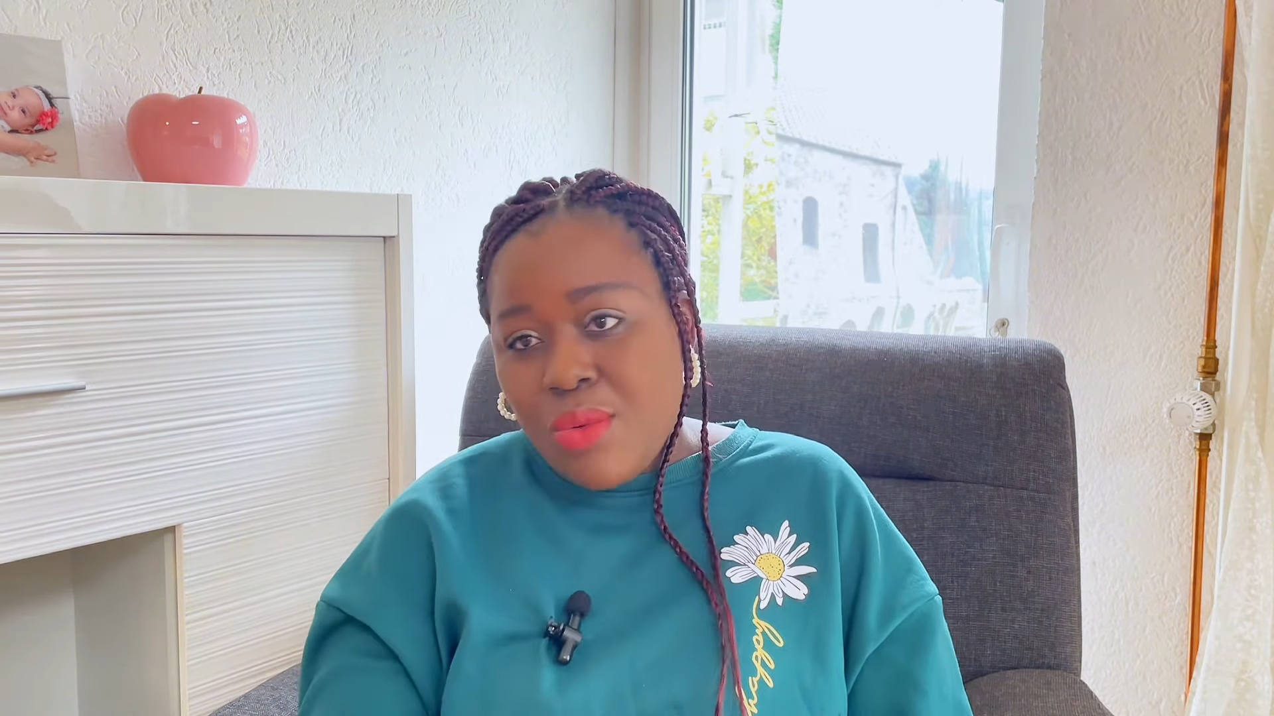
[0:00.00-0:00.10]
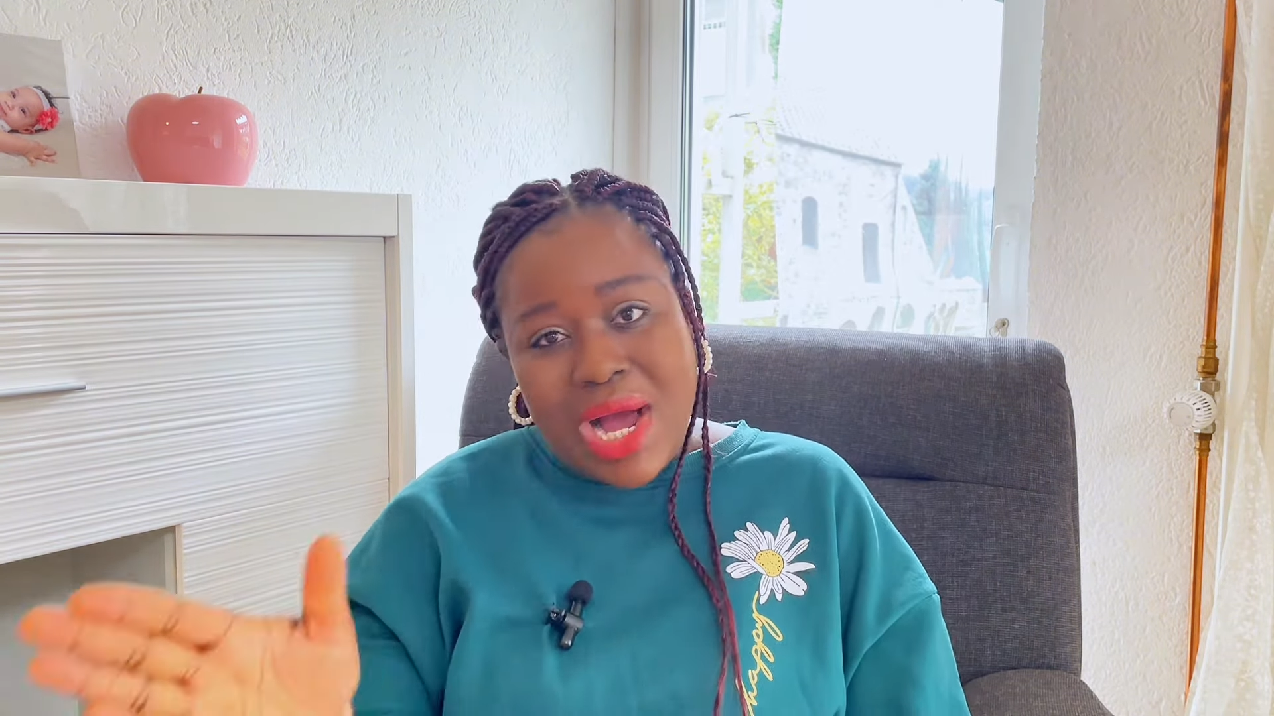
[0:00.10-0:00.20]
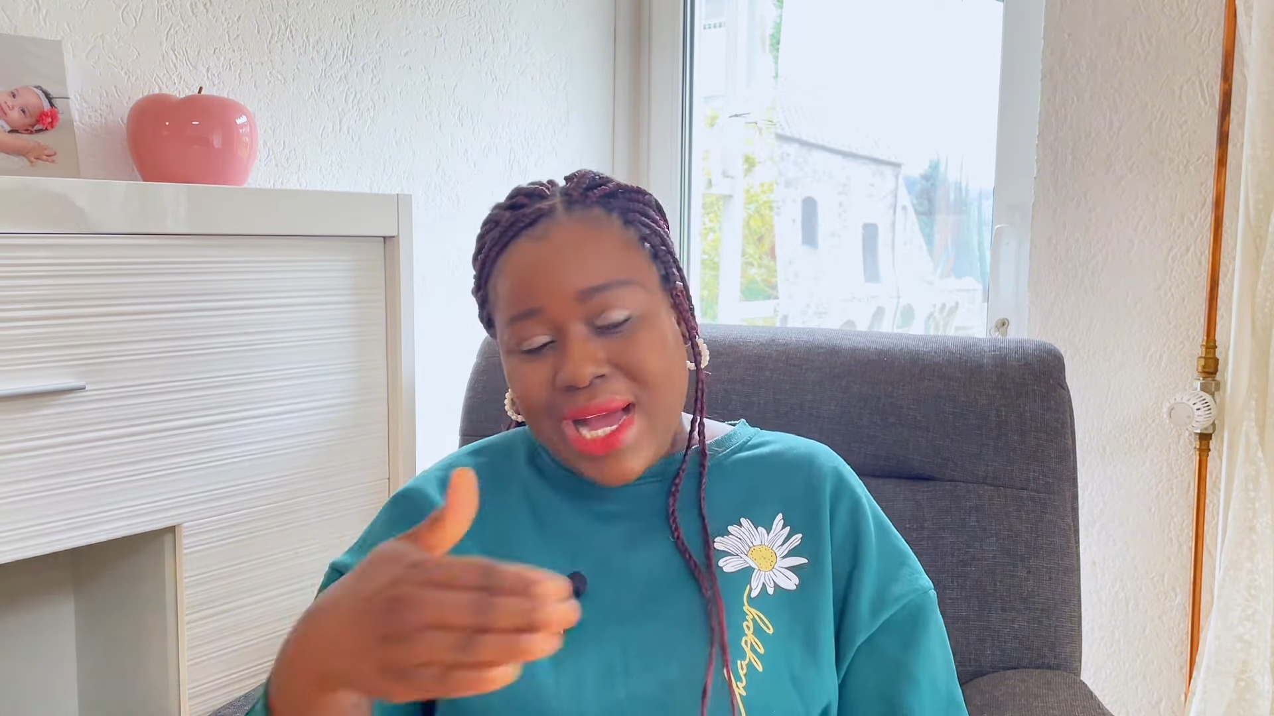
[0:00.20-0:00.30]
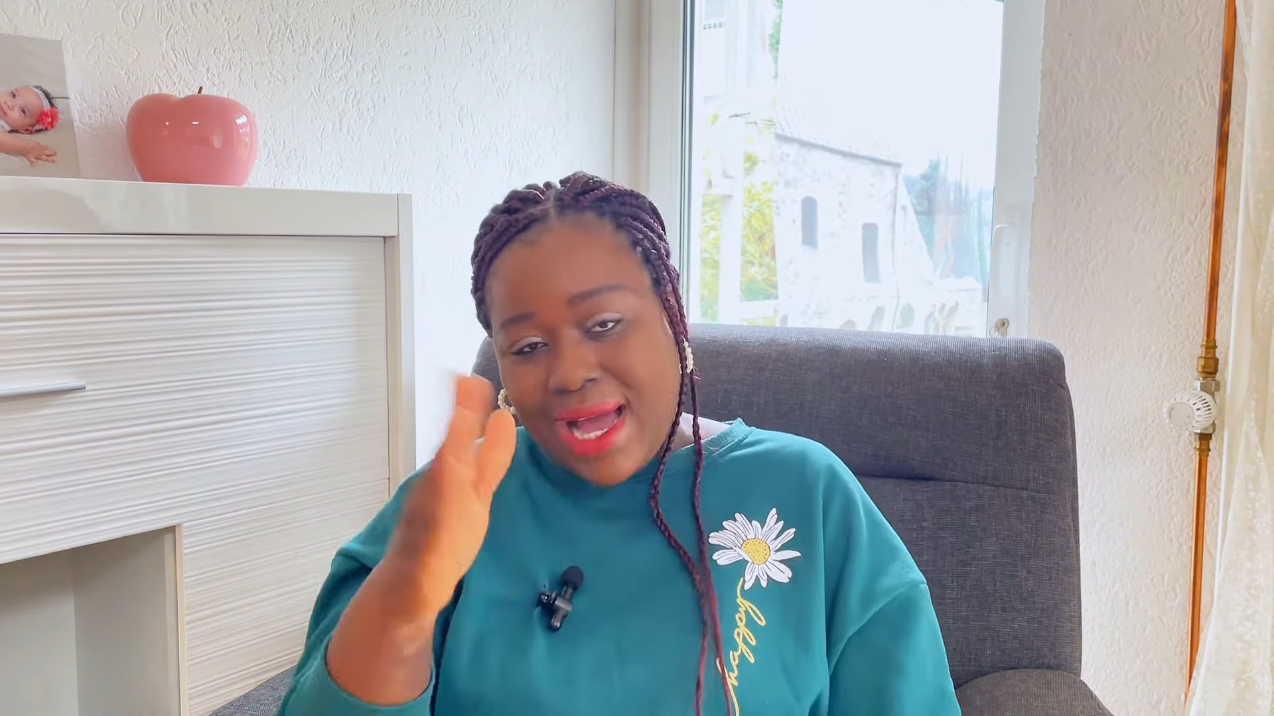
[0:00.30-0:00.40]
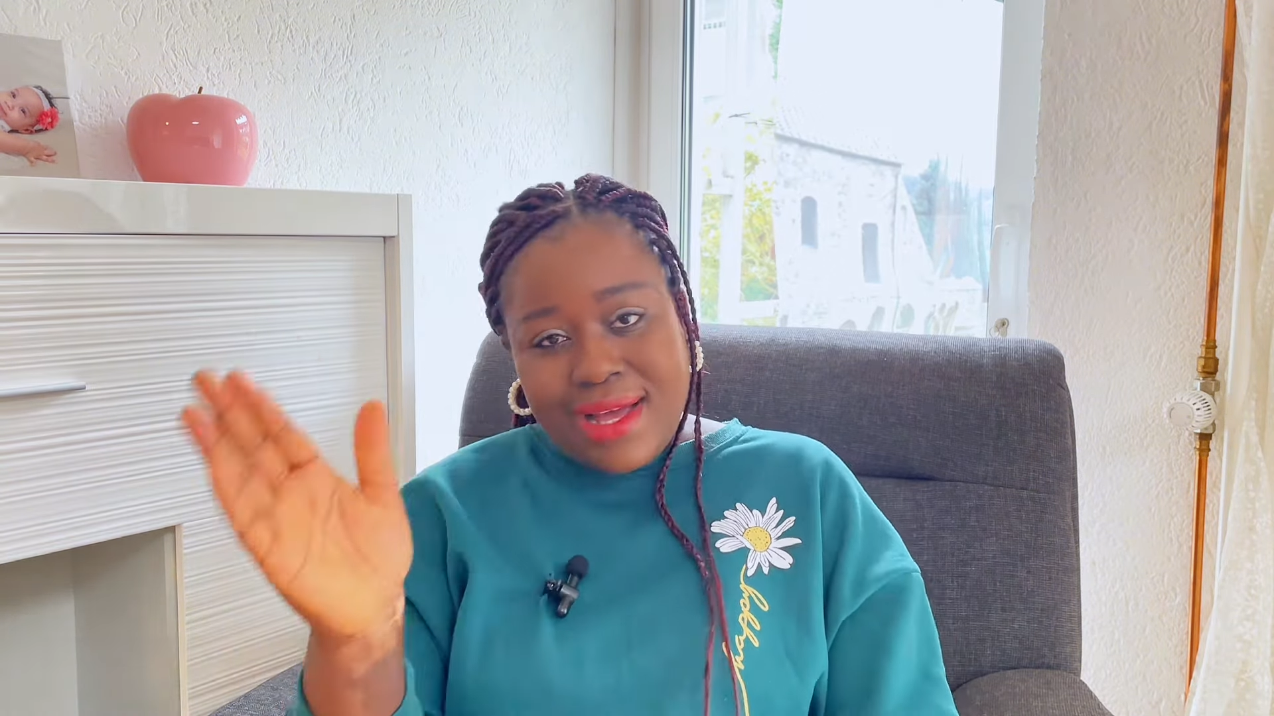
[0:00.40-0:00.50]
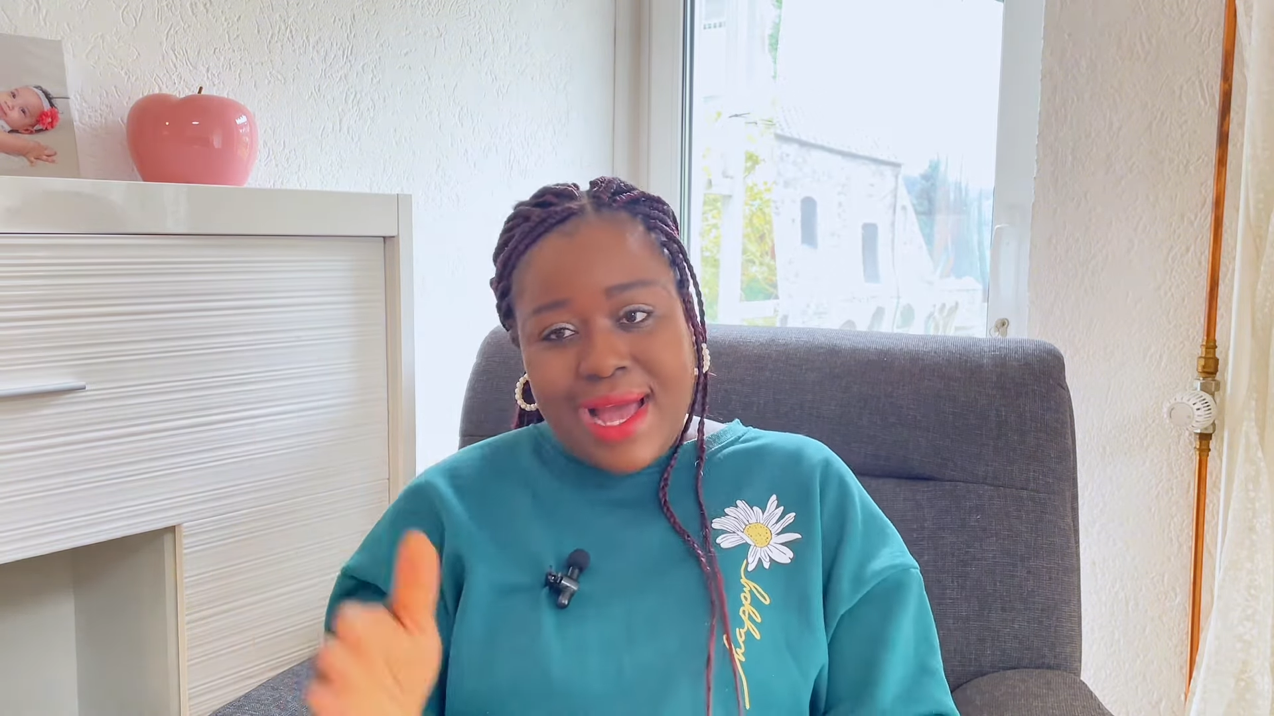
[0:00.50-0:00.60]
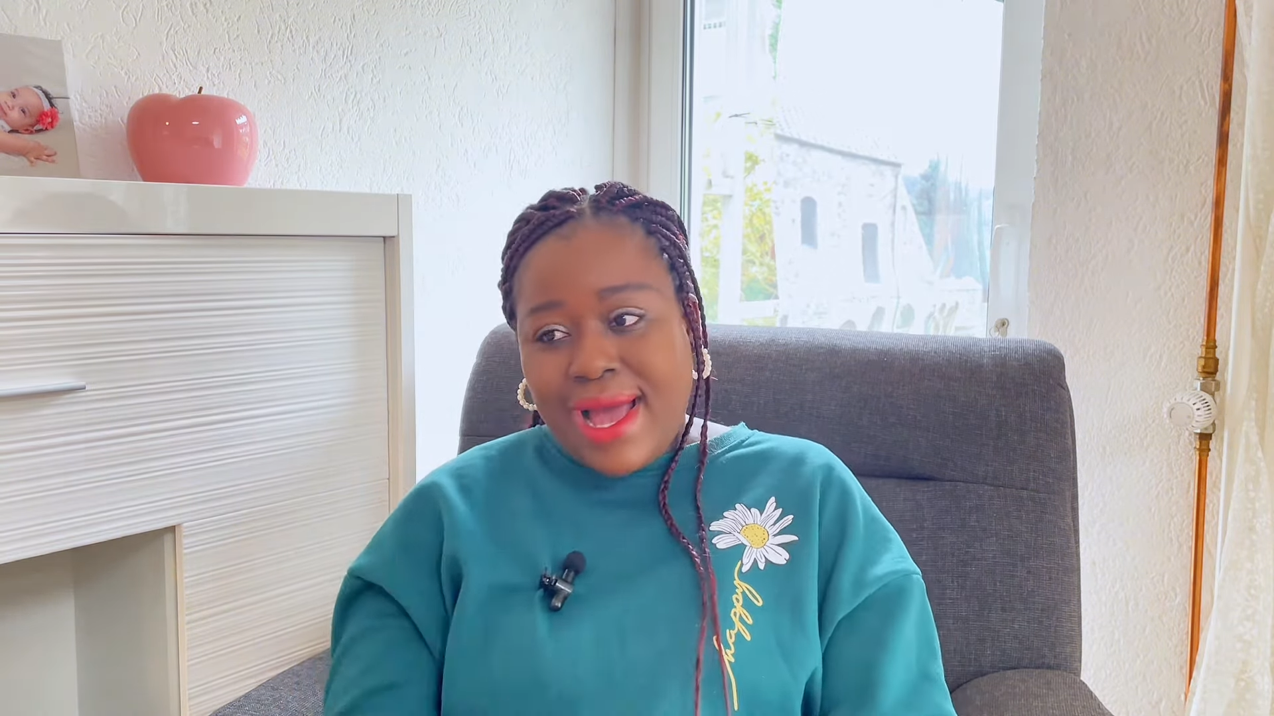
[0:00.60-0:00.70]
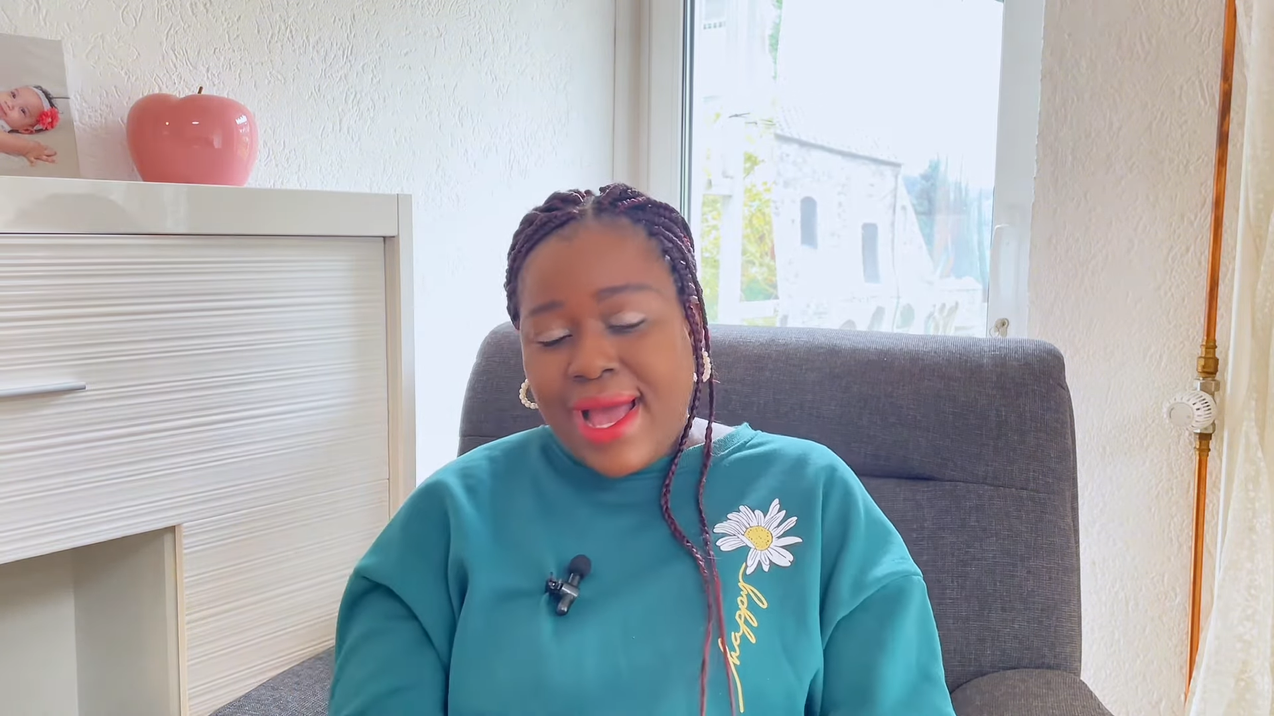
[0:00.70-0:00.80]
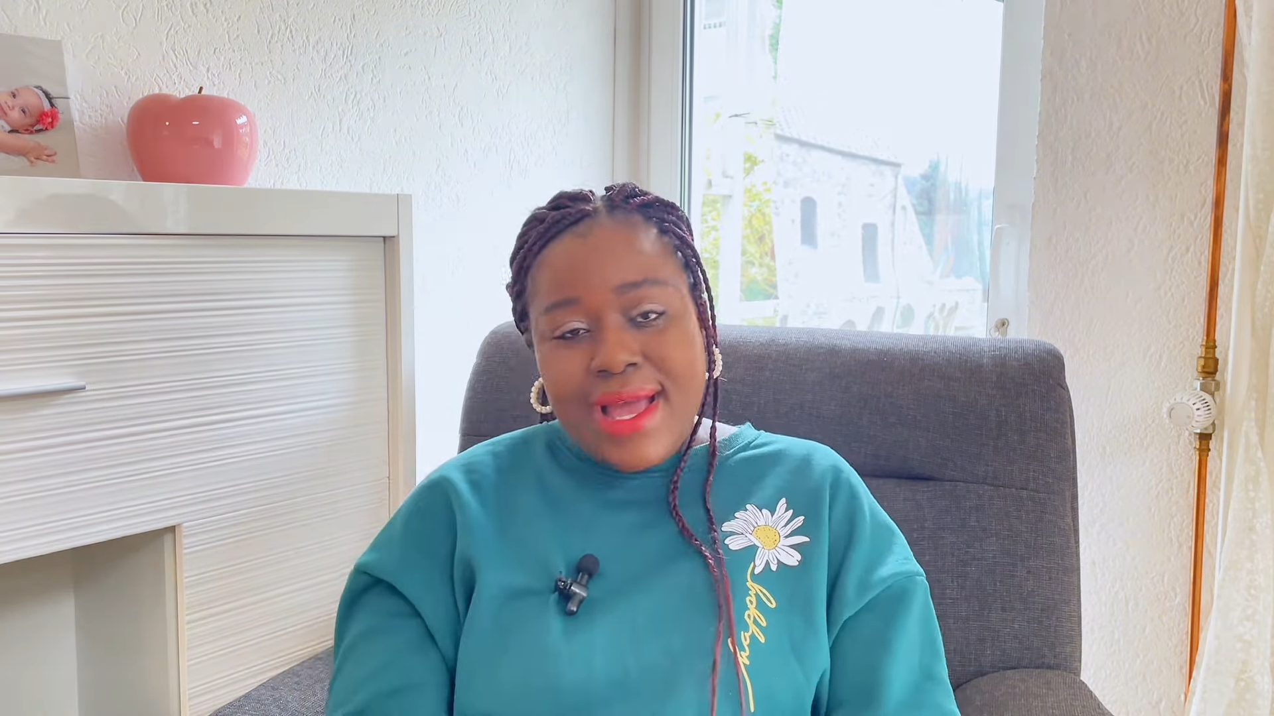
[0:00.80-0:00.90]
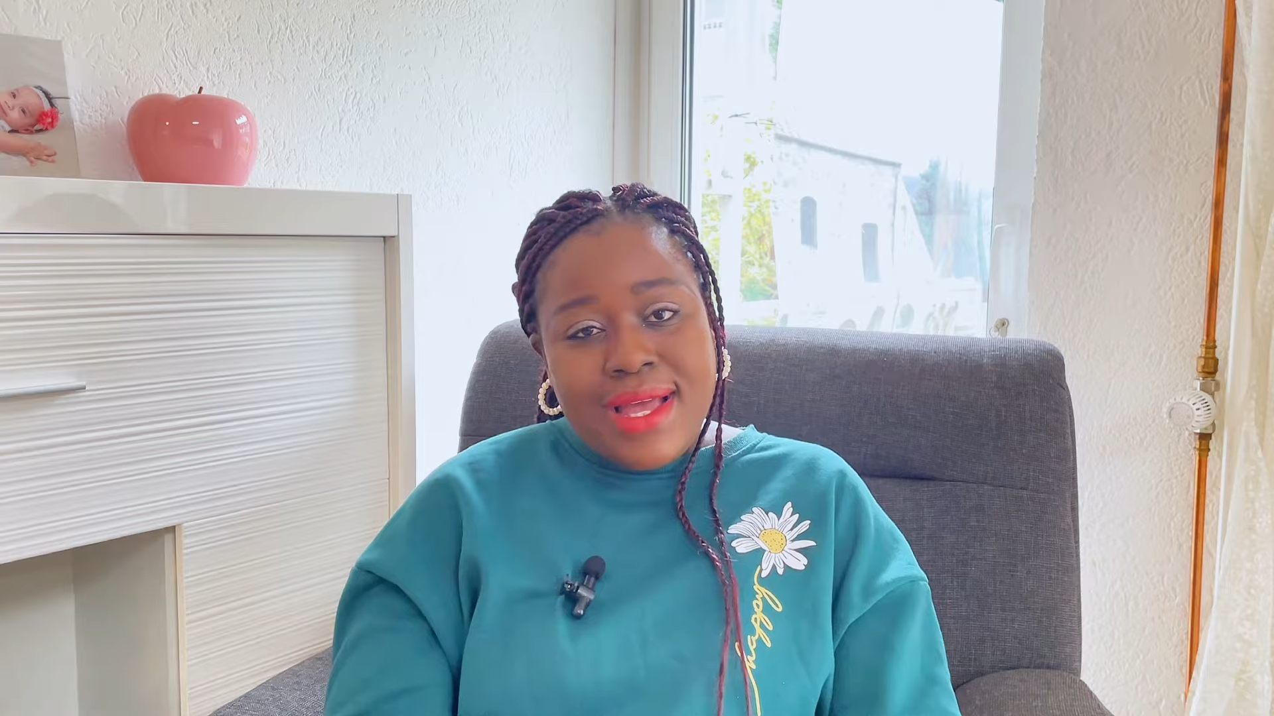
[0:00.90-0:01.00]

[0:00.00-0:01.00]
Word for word: waka ah